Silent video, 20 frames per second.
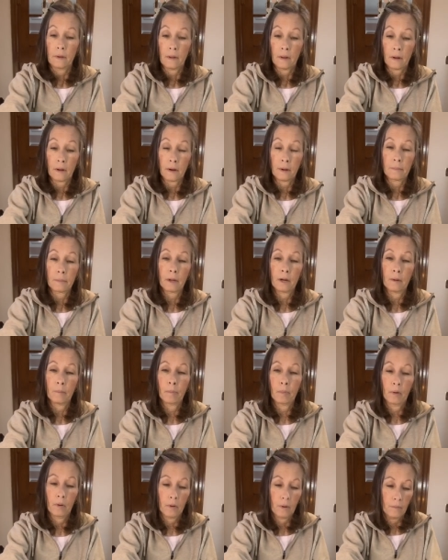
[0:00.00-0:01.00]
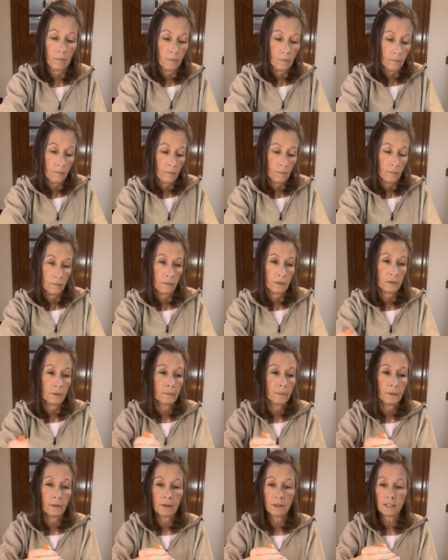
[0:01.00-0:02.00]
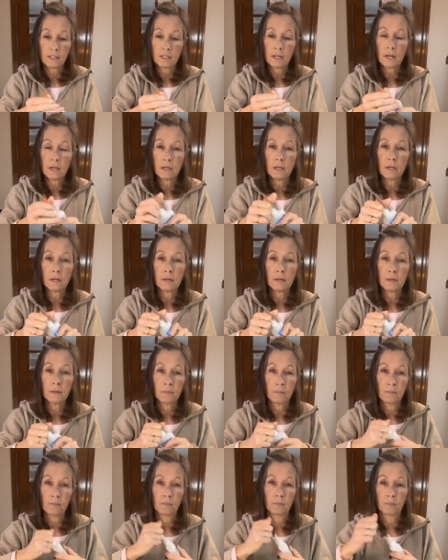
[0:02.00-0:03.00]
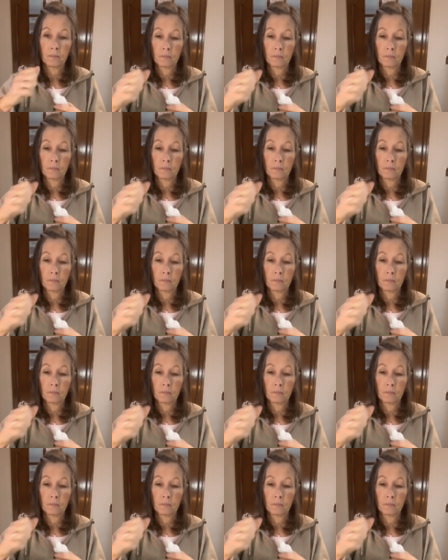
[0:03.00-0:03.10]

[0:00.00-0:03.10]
And then I'm going to put some of this on here.